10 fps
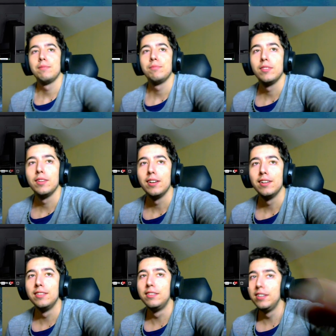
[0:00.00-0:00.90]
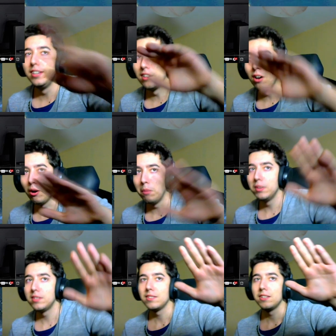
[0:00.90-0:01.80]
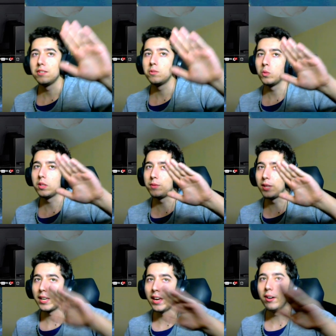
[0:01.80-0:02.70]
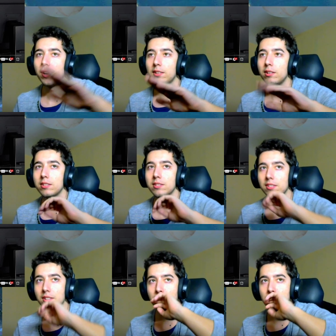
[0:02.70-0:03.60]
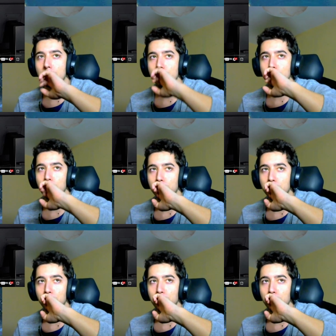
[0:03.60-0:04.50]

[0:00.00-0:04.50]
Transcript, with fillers: What a... Dean Hobbes is one of the characters in The Surge.